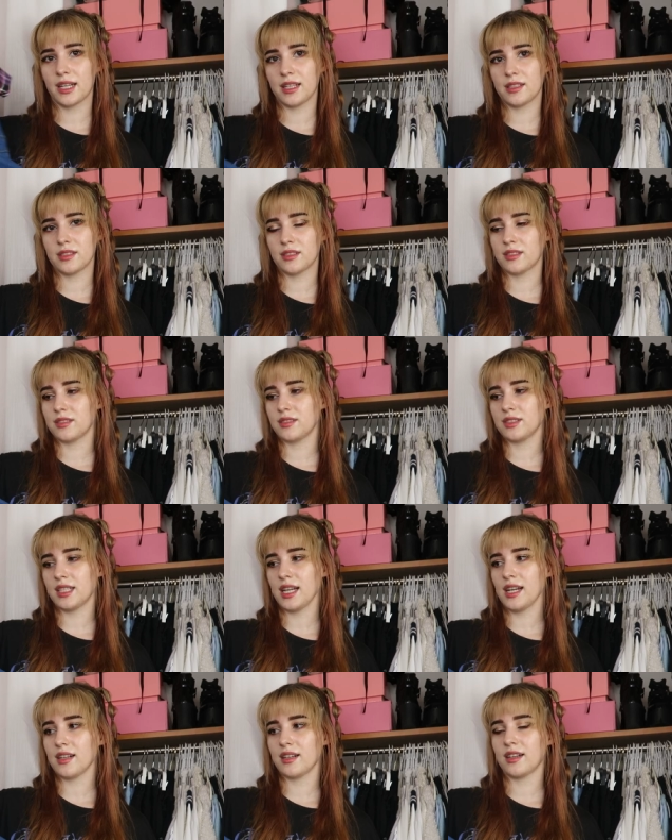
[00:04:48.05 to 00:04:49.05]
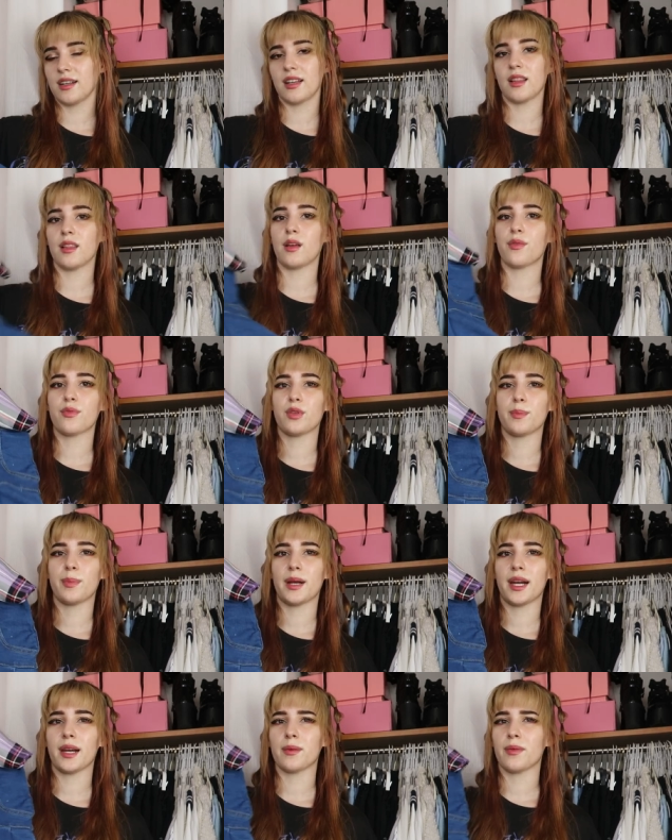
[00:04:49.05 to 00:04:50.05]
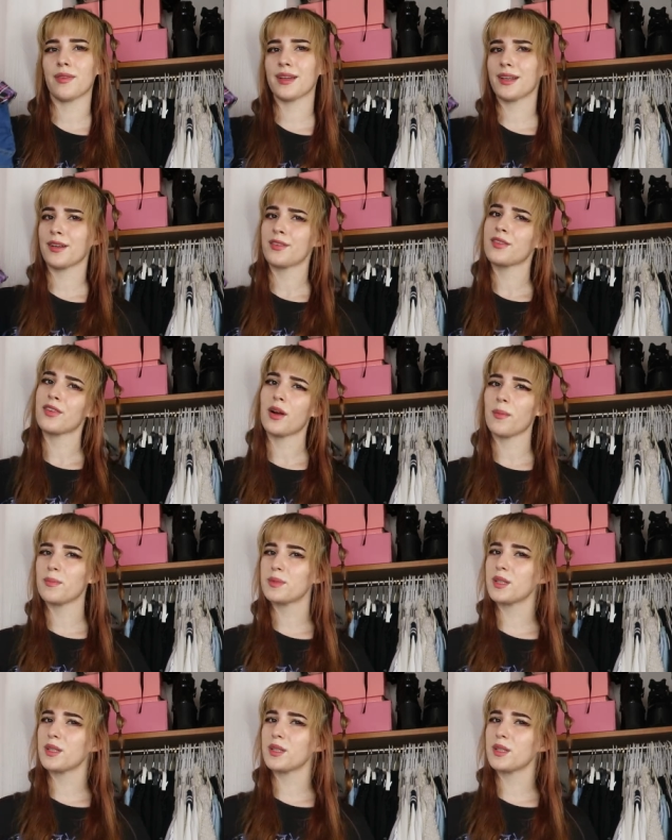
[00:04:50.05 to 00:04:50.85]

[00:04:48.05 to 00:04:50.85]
and yeah, love to pair it with like a crop